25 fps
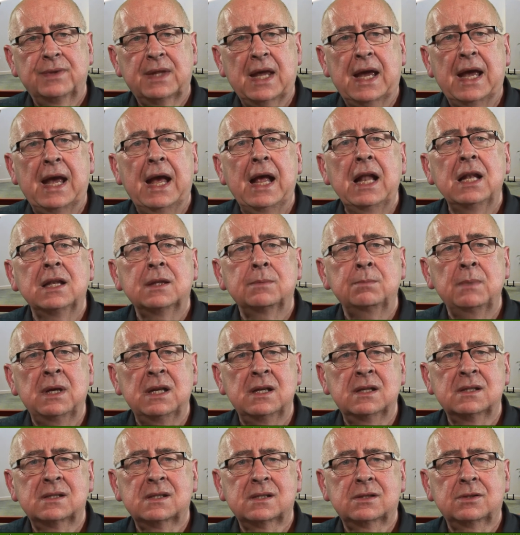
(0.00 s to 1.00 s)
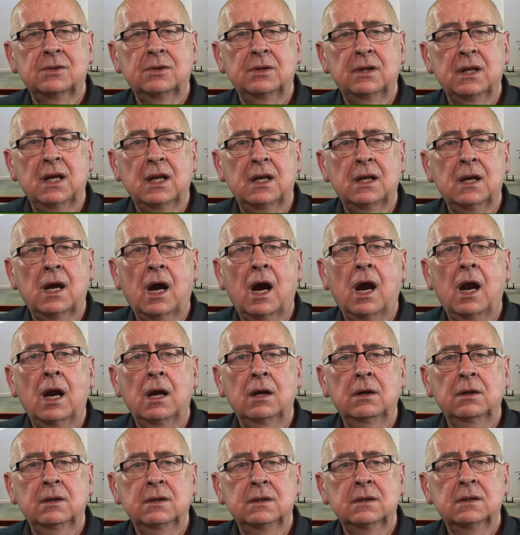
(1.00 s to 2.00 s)
the health minister in
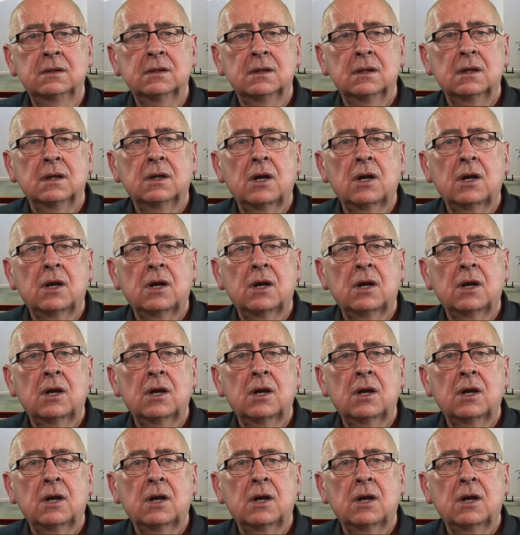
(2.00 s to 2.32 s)
Ireland,